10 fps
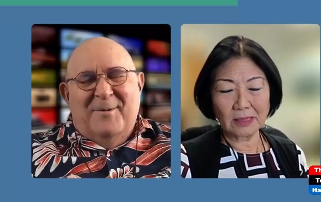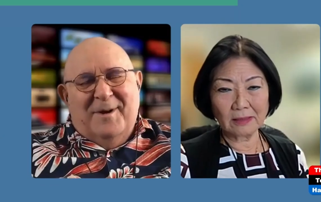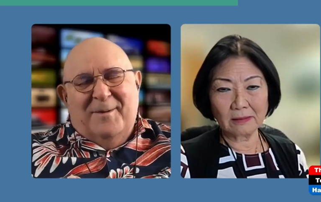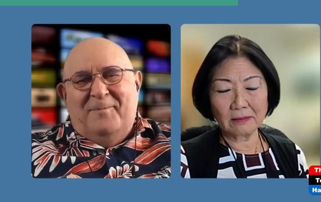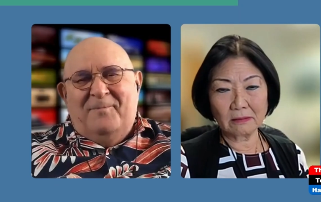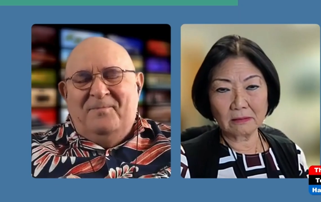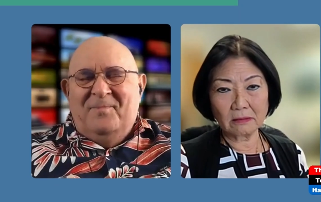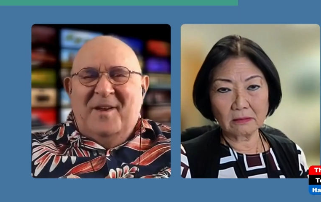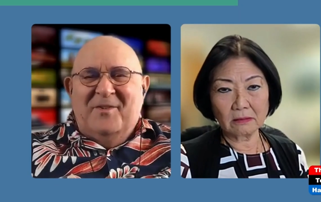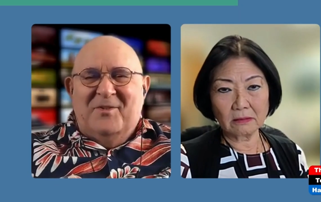Speaker 1: You well,
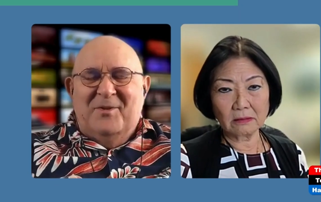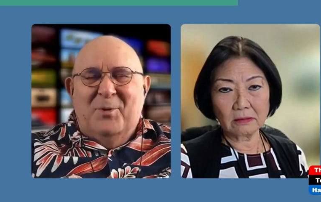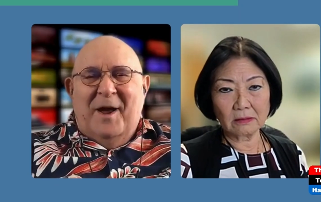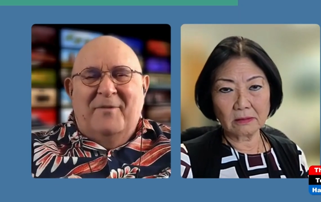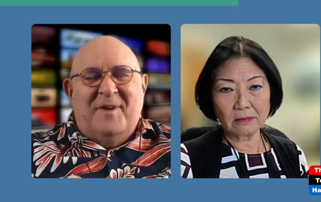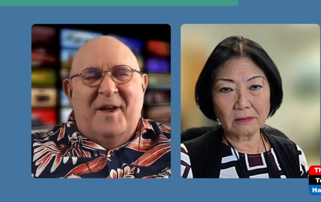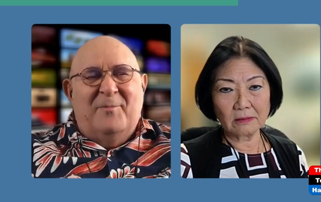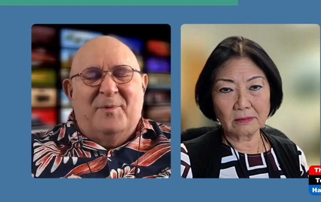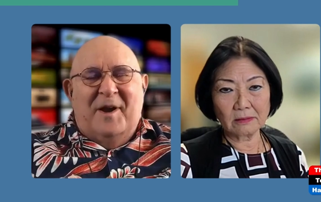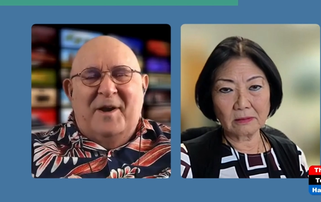that's you have to
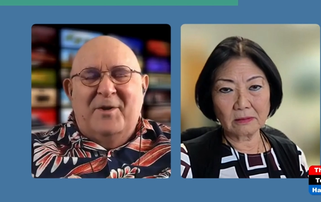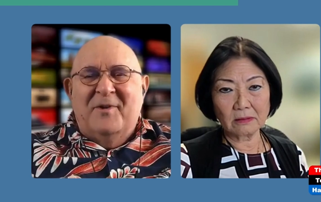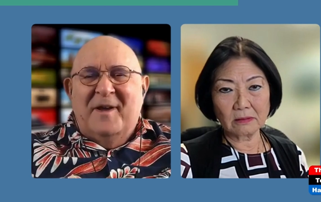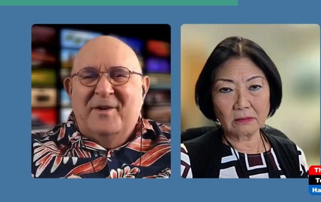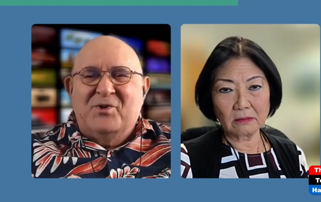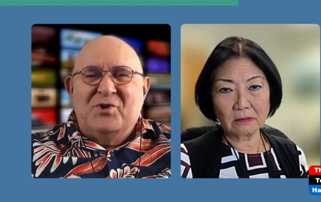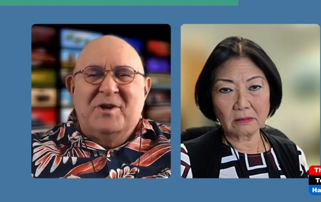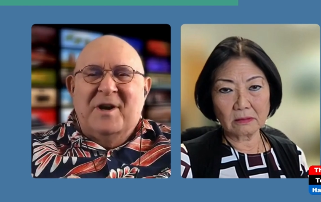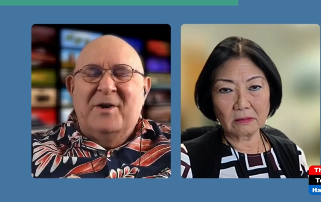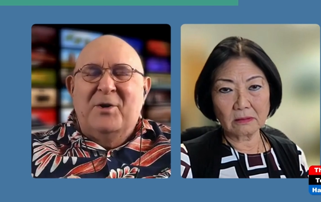have plenty of
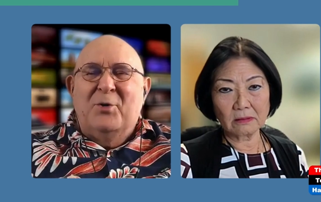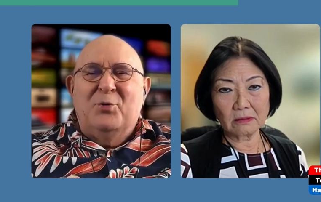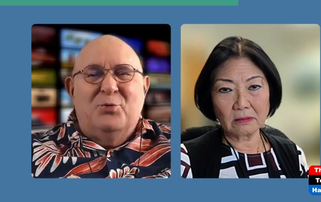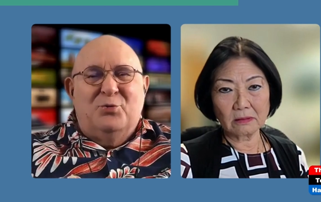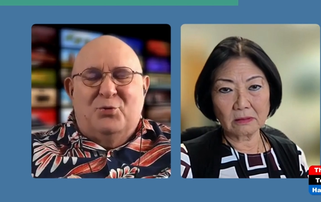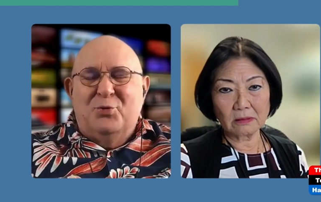energy, and I know you